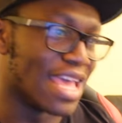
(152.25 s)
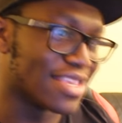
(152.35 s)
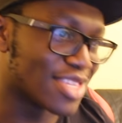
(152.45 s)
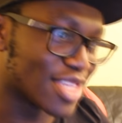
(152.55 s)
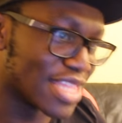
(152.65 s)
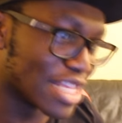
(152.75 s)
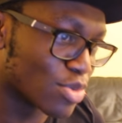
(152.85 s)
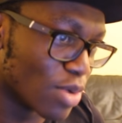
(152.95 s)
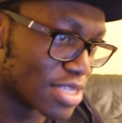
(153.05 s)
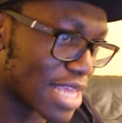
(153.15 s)

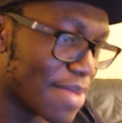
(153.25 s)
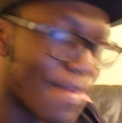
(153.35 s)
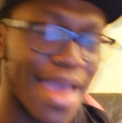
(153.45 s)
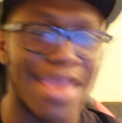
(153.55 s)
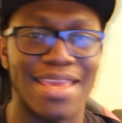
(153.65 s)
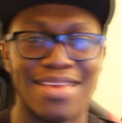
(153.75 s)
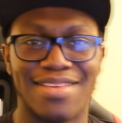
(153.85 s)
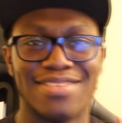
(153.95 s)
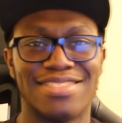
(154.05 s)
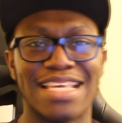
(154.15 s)
This was in May,
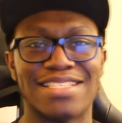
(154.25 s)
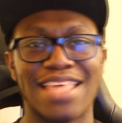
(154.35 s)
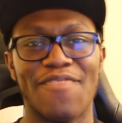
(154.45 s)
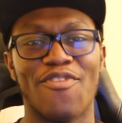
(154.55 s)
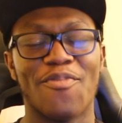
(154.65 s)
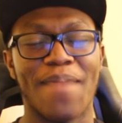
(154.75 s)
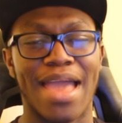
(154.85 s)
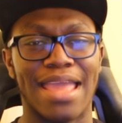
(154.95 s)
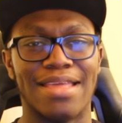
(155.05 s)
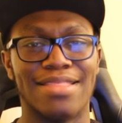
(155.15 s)
16th of
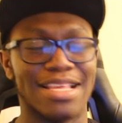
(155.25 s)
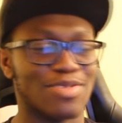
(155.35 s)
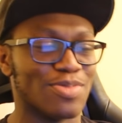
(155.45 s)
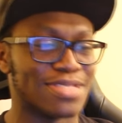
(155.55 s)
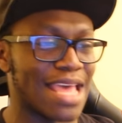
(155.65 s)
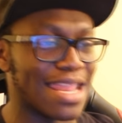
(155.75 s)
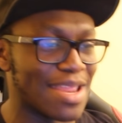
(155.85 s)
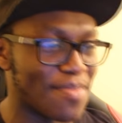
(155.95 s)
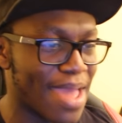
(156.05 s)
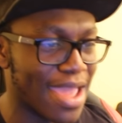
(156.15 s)
May. This was said
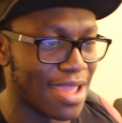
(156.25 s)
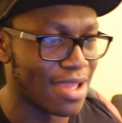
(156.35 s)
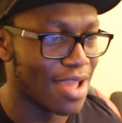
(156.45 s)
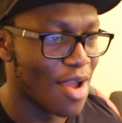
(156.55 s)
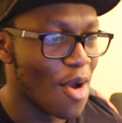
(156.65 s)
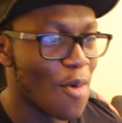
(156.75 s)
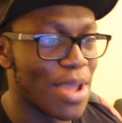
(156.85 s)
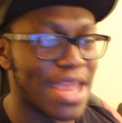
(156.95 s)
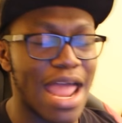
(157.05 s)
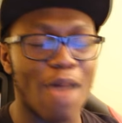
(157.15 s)
in May.
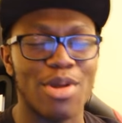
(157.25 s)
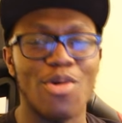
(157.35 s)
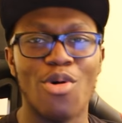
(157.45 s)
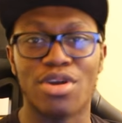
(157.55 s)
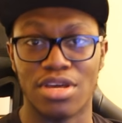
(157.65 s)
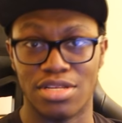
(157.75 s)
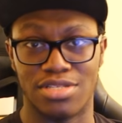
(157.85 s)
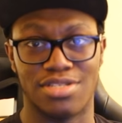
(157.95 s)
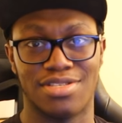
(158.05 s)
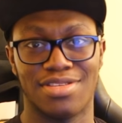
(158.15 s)
We are now in
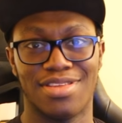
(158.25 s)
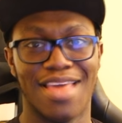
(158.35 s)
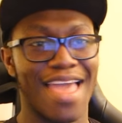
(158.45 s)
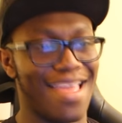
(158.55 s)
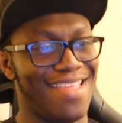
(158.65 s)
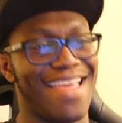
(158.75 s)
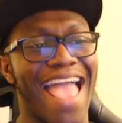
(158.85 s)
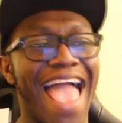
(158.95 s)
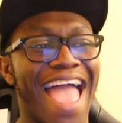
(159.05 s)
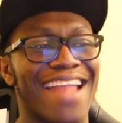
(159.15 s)
August. And
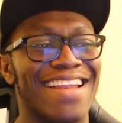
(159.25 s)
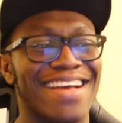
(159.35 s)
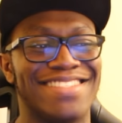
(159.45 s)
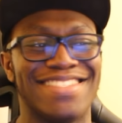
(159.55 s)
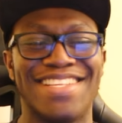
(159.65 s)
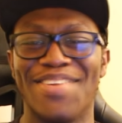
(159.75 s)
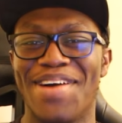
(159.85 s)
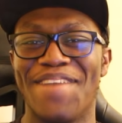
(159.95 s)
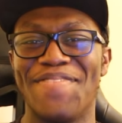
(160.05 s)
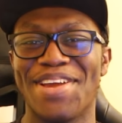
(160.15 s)
I
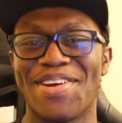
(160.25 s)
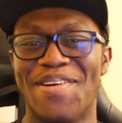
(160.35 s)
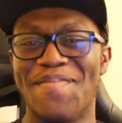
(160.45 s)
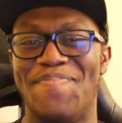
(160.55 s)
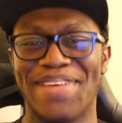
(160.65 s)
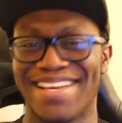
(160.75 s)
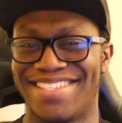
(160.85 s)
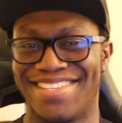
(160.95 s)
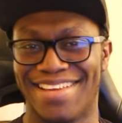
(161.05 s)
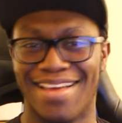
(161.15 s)
still haven't got a
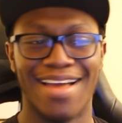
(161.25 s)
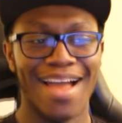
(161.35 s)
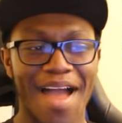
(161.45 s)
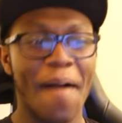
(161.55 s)
picture.